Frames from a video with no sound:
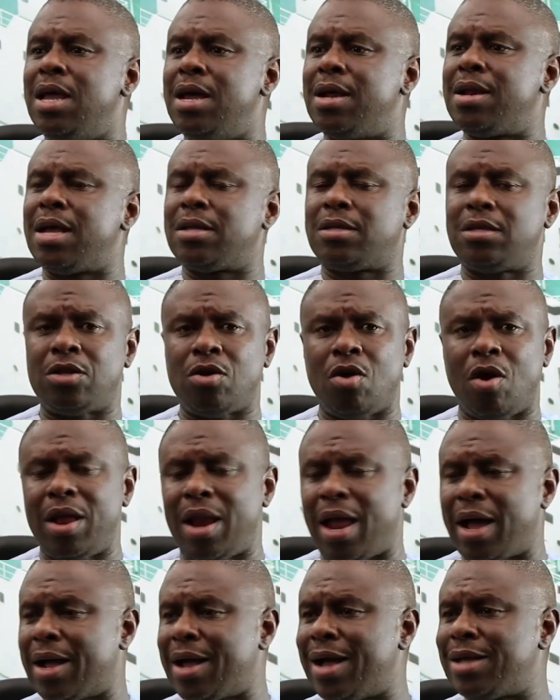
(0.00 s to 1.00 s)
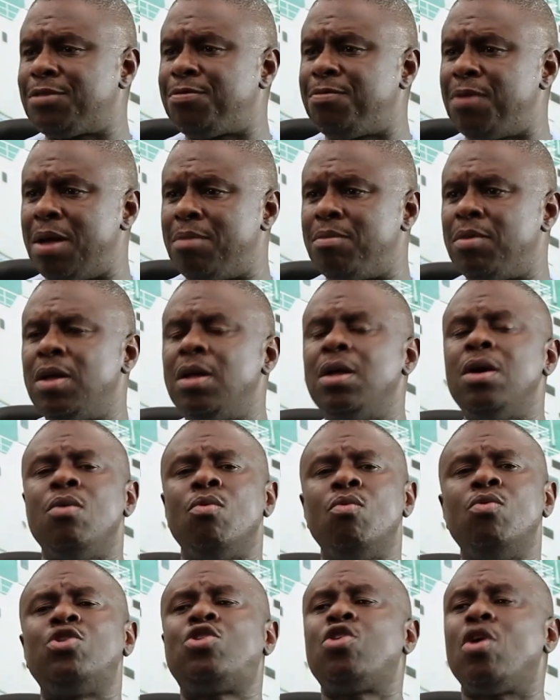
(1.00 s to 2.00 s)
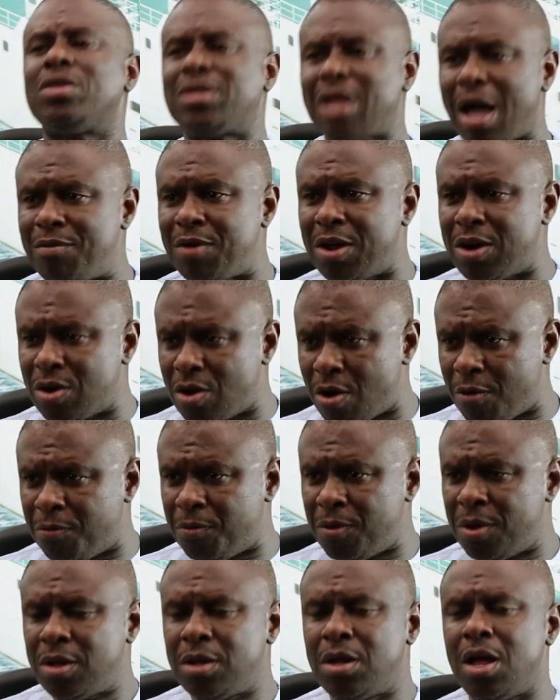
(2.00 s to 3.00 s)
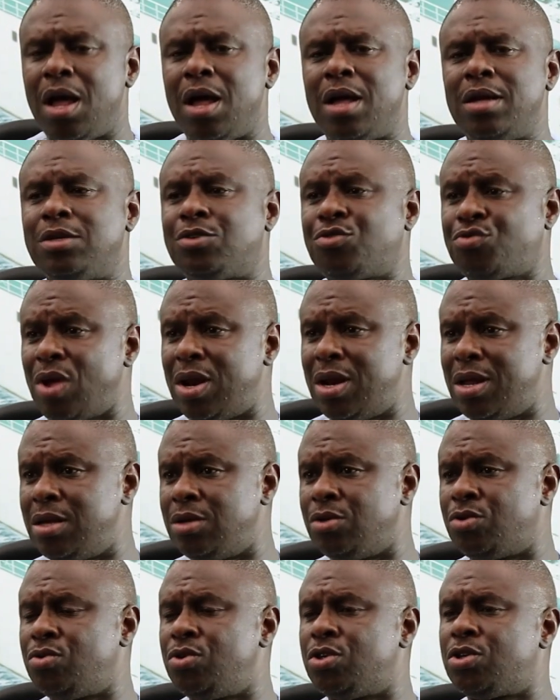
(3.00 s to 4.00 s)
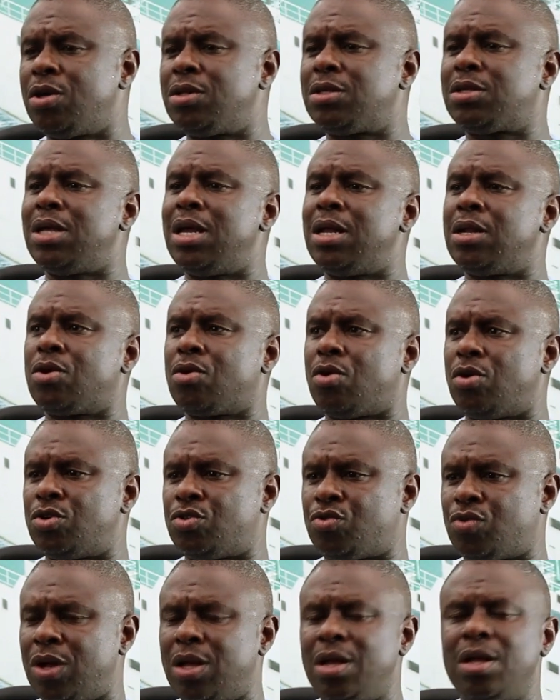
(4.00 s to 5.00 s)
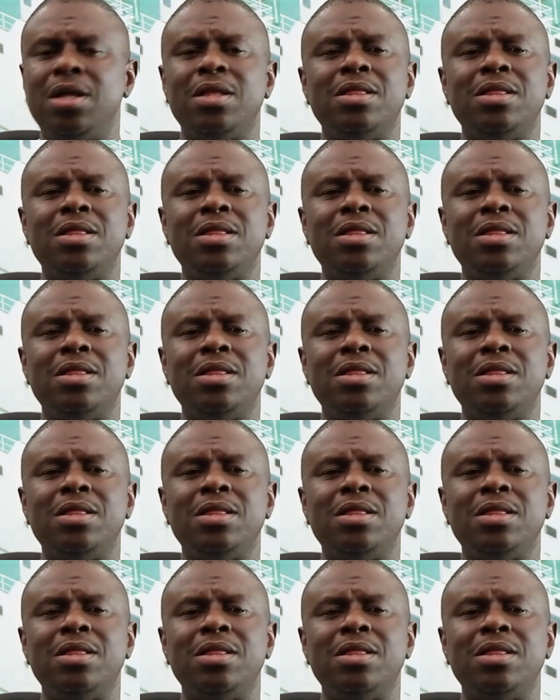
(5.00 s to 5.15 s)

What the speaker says: areas in the oil and gas firm. We don't have enough training institutions in country.